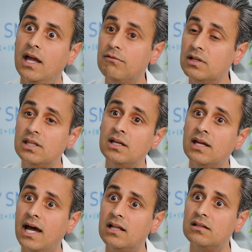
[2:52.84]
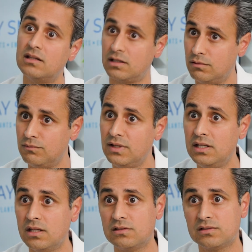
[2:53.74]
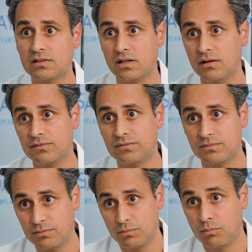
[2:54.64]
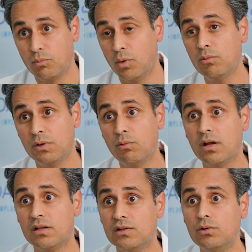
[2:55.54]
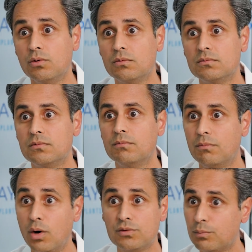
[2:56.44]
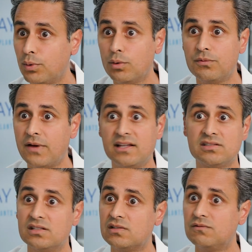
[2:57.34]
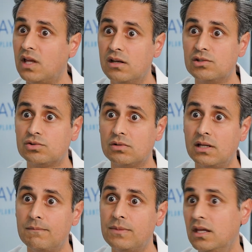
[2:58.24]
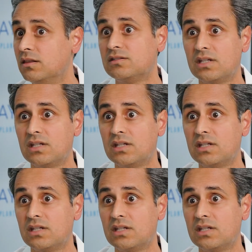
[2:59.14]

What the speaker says: Everything at the convenience of what we want to do. Multiple facets of dentistry in the